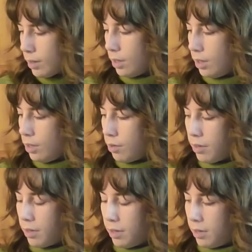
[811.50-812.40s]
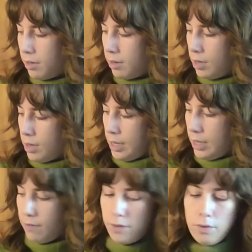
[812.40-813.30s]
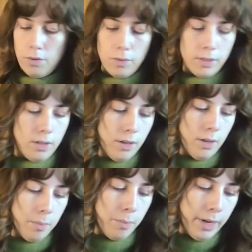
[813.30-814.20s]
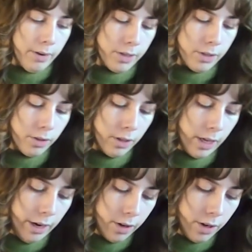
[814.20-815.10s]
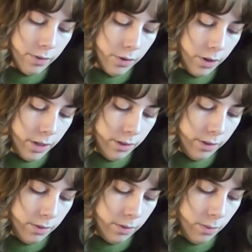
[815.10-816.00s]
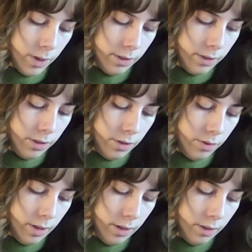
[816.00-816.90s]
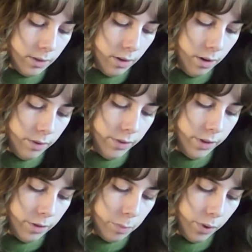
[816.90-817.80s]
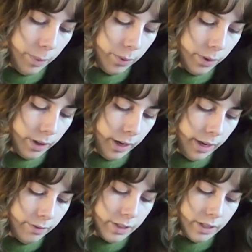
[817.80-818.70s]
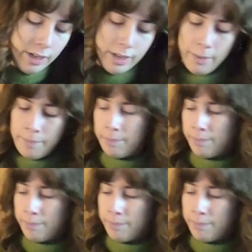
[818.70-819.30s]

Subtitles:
you know, if you as the parent or the caregiver wants to do all of this prep work ahead of time,